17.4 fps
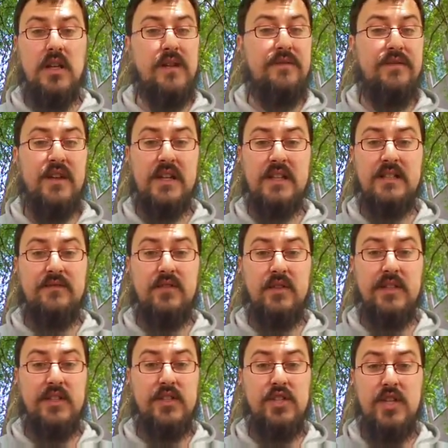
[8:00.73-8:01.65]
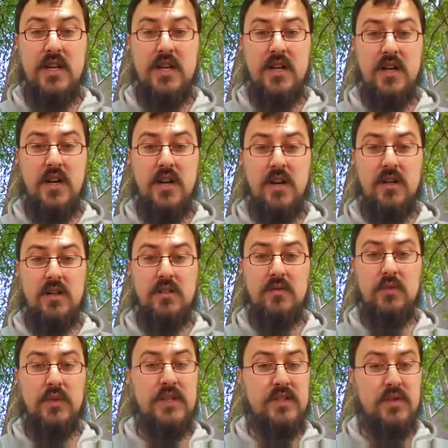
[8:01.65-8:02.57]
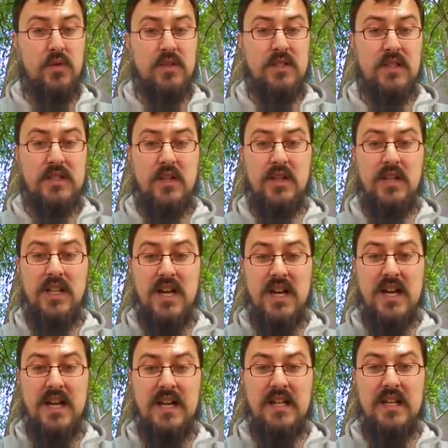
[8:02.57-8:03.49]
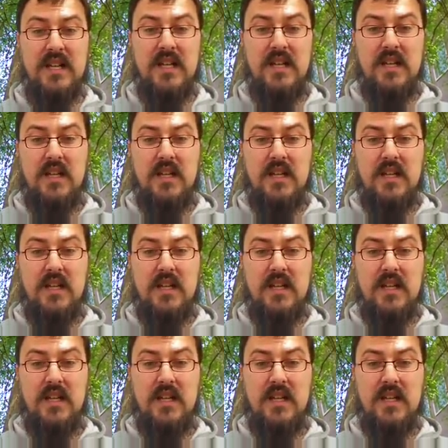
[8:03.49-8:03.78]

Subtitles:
effectively share resources online.